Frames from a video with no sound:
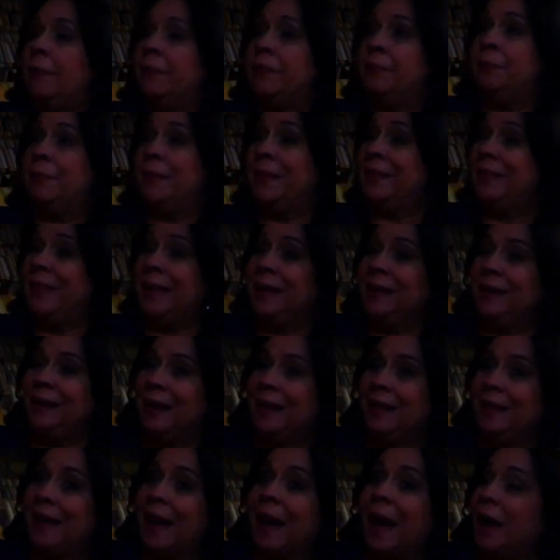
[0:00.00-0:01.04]
But then
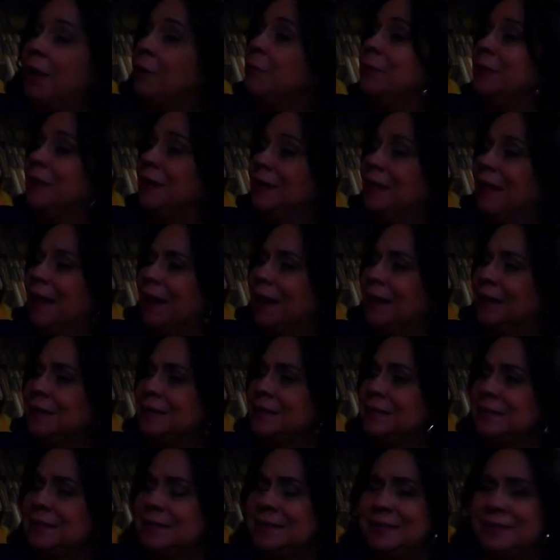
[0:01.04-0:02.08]
I
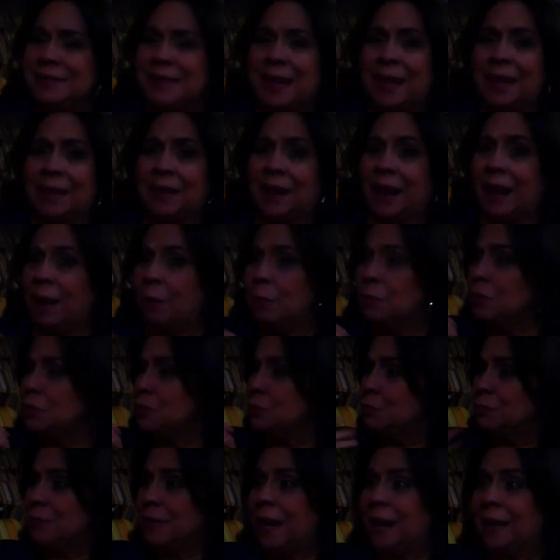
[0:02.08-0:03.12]
realized that I
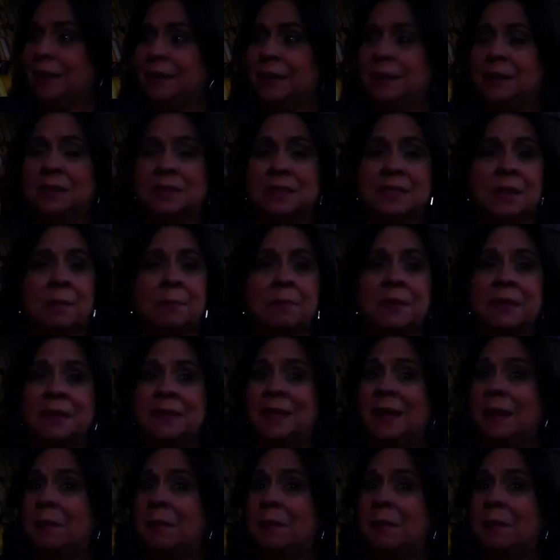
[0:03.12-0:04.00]
was reacting to something